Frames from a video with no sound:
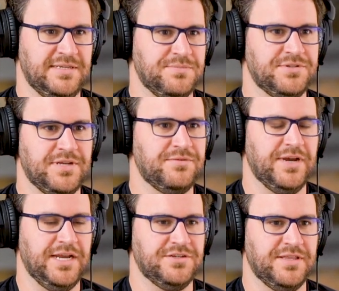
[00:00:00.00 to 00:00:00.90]
percent
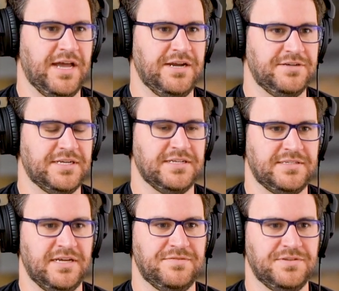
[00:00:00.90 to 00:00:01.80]
range on the higher ticket
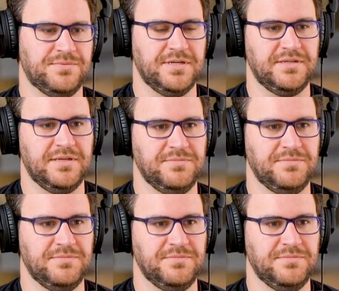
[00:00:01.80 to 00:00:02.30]
stuff is what yeah. I'm